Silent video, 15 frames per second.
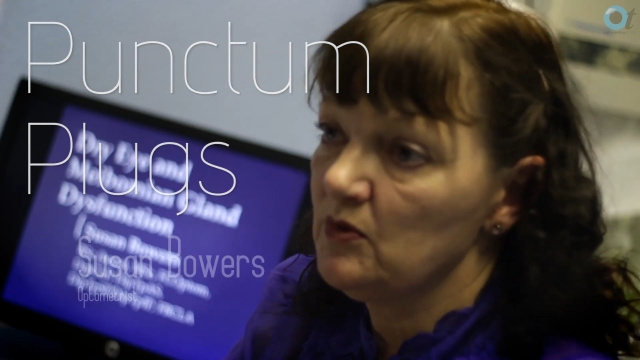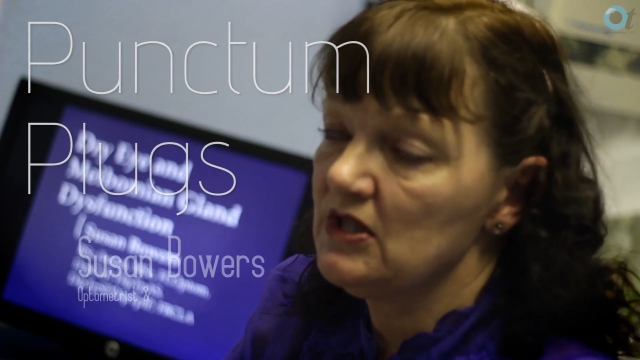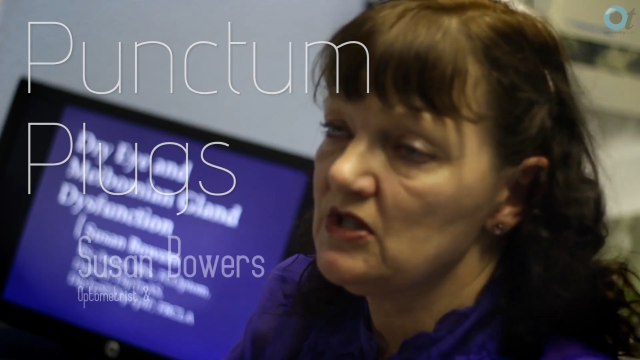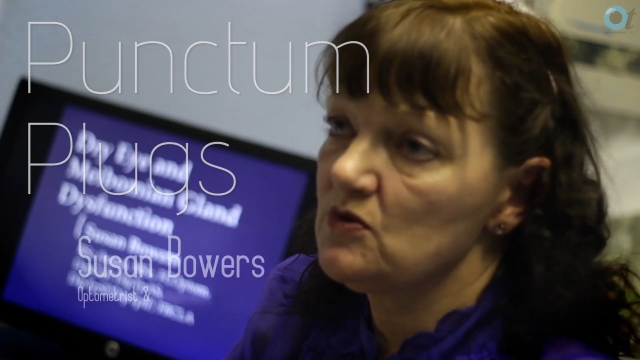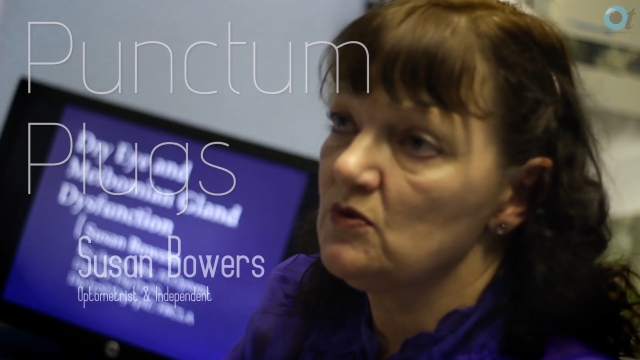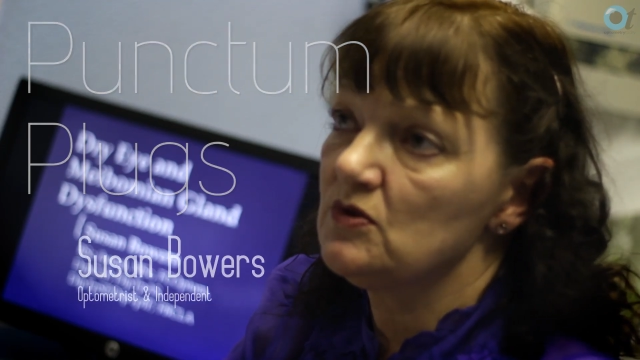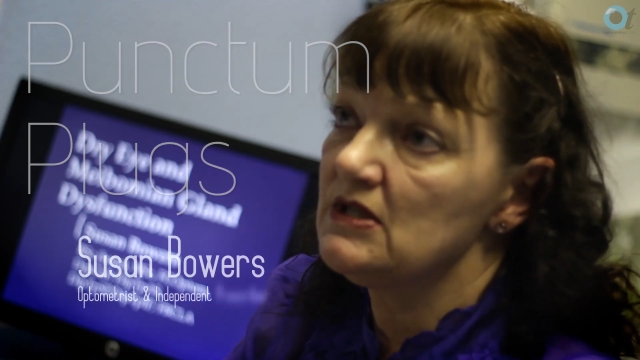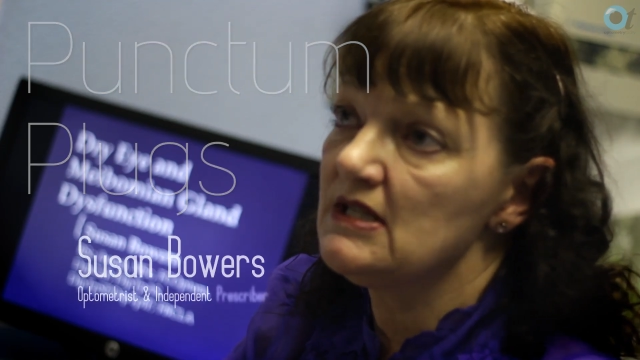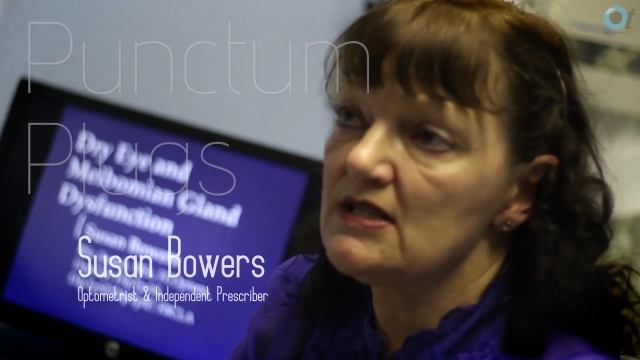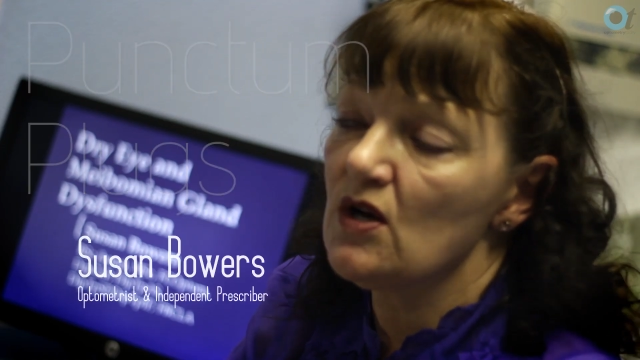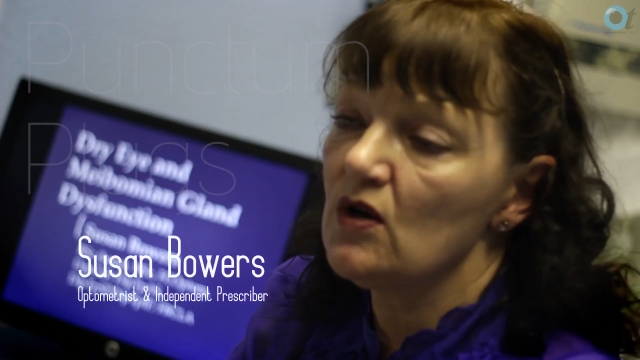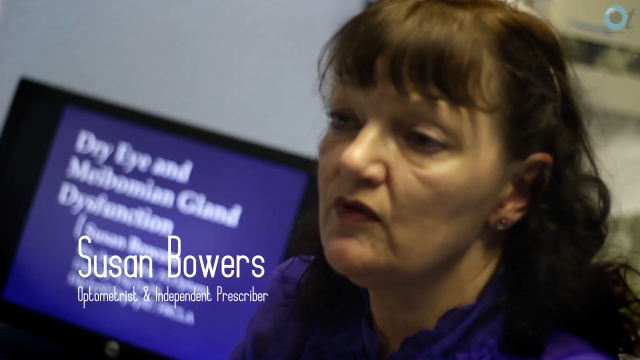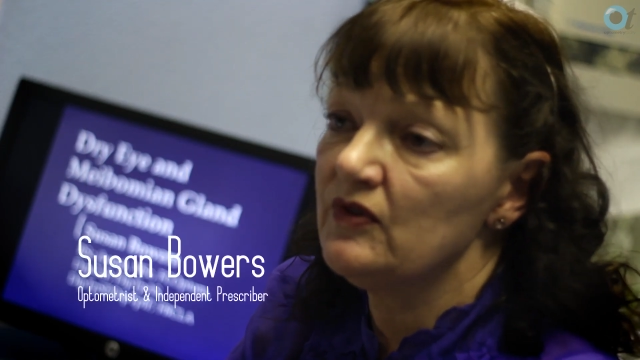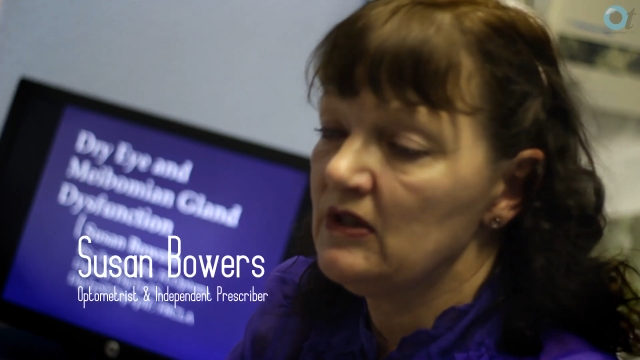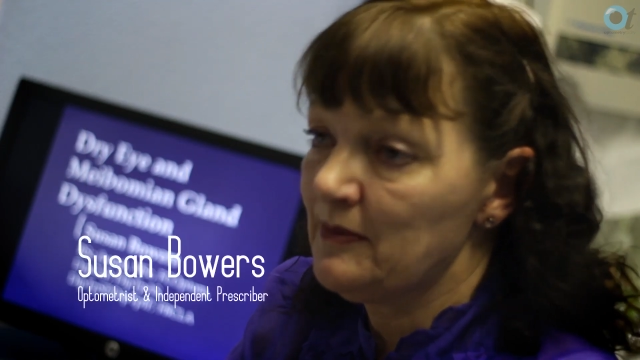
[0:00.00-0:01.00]
which will
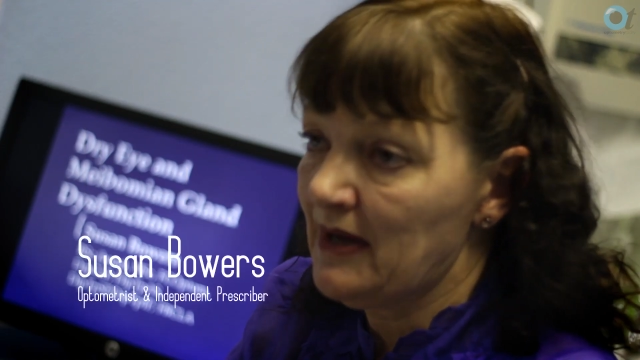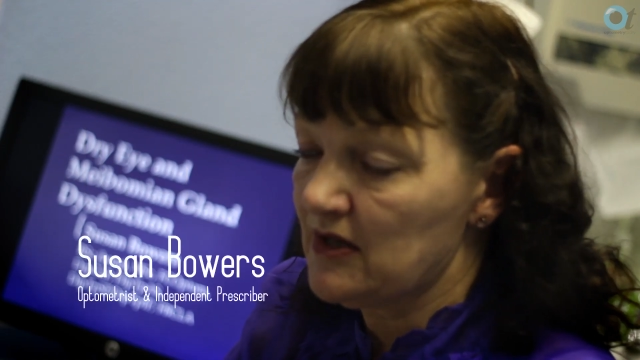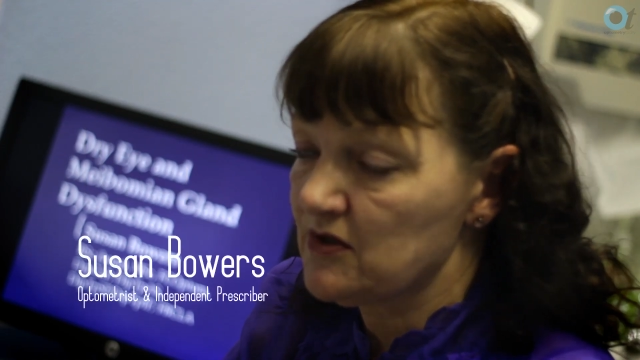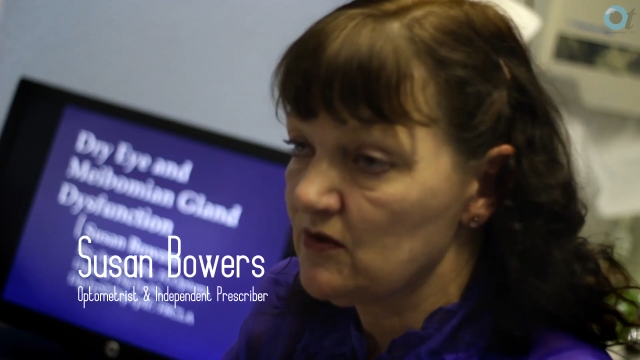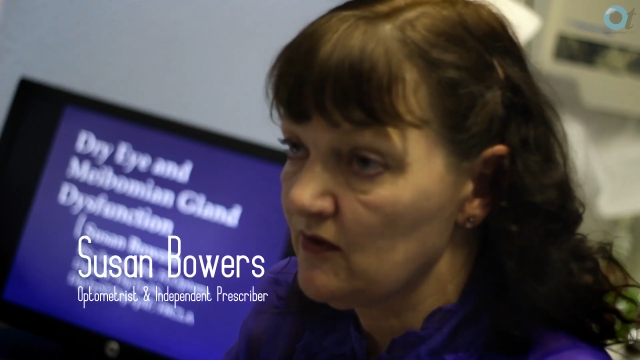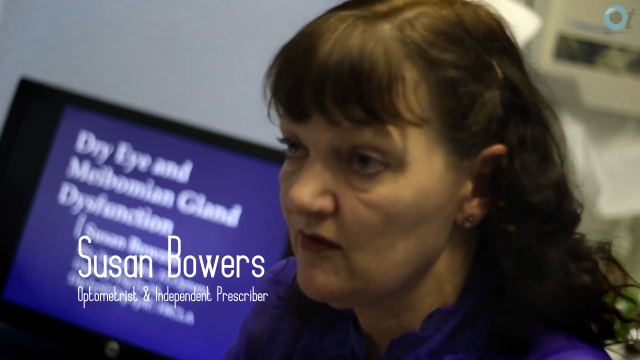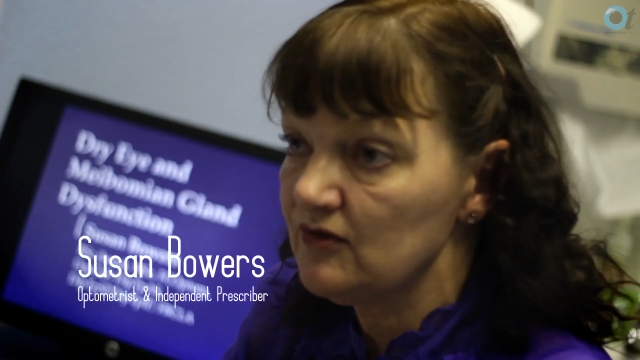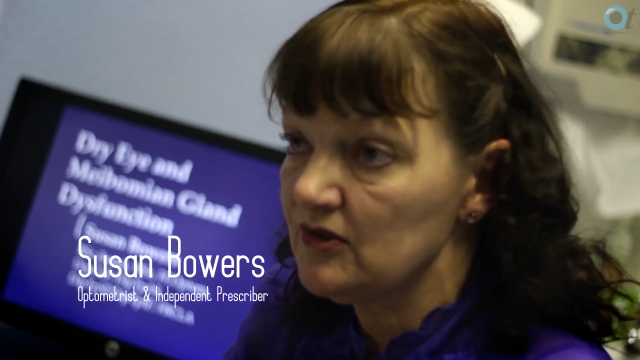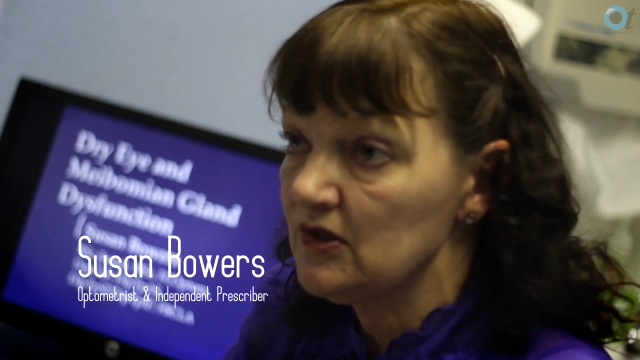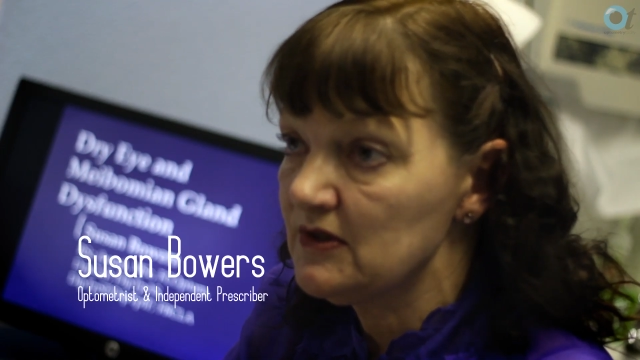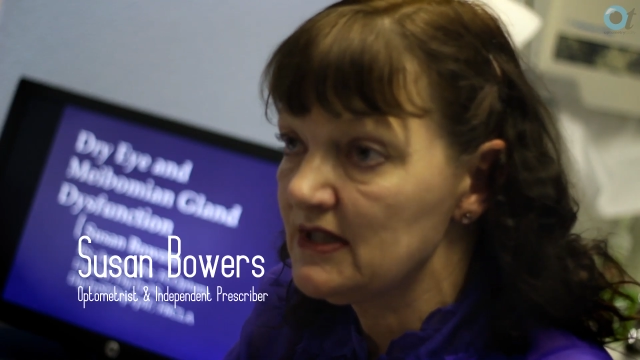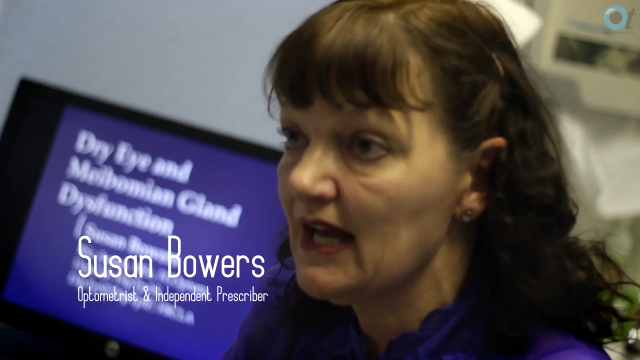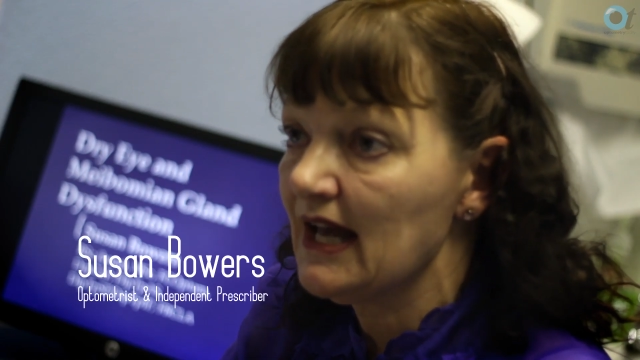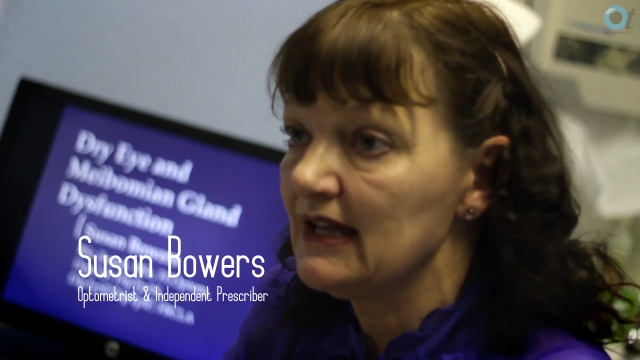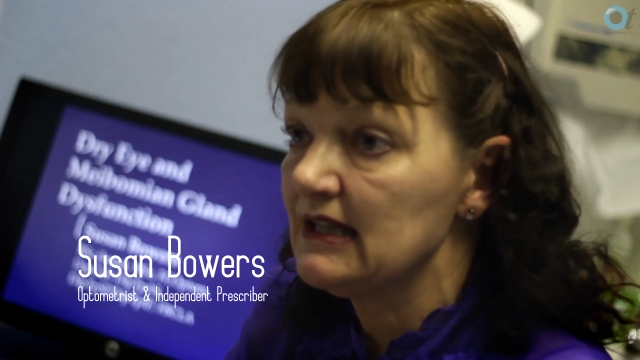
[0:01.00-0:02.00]
dissolve in a matter of a few
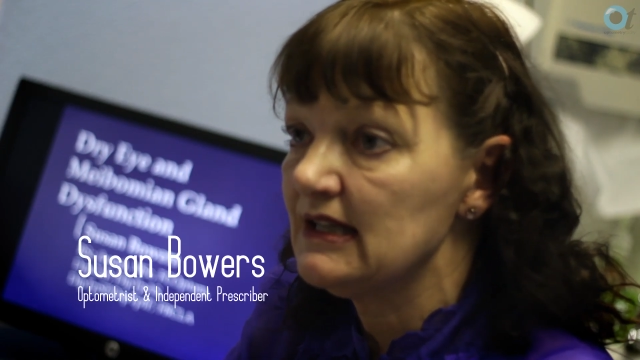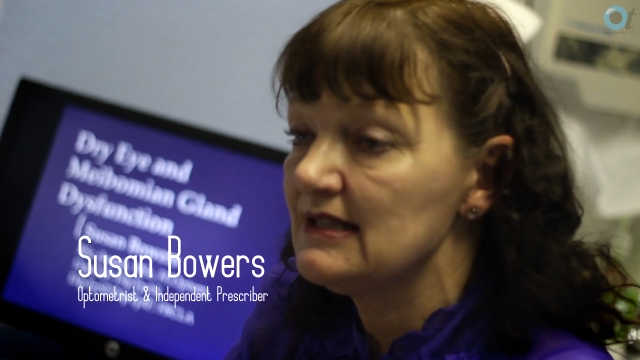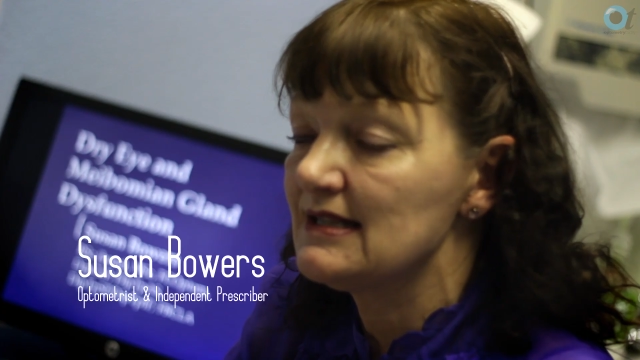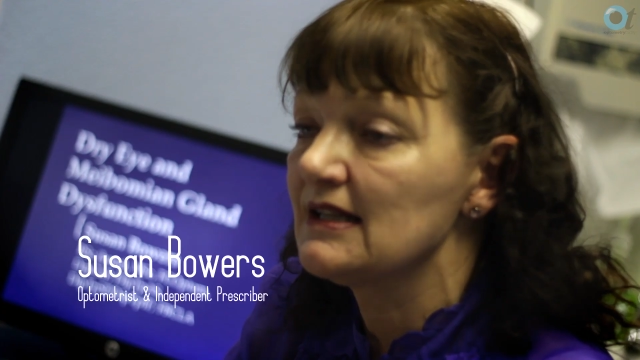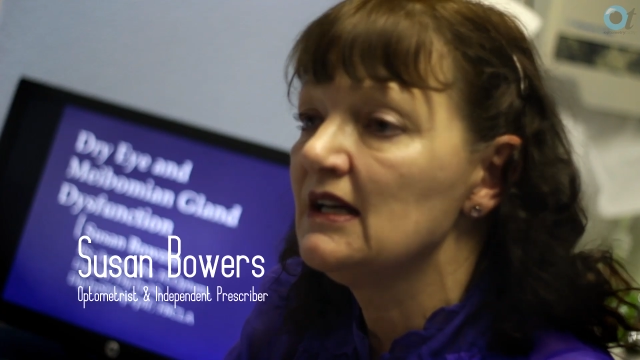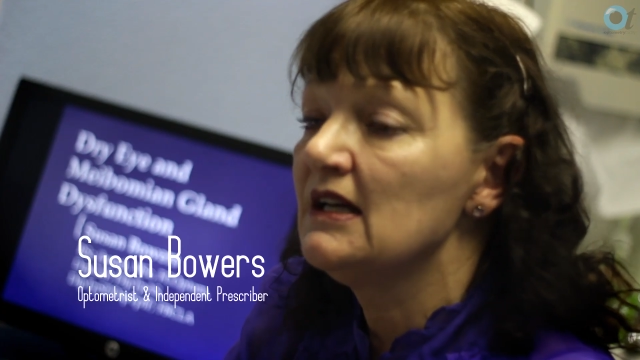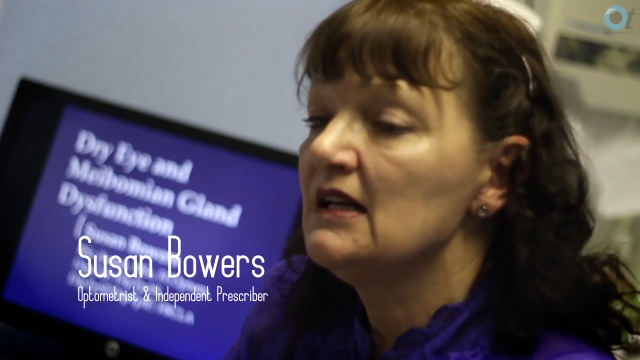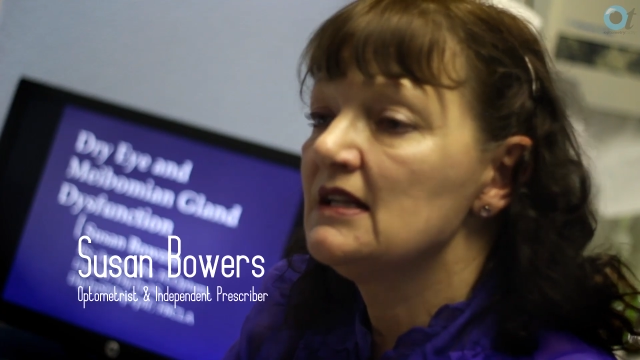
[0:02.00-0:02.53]
days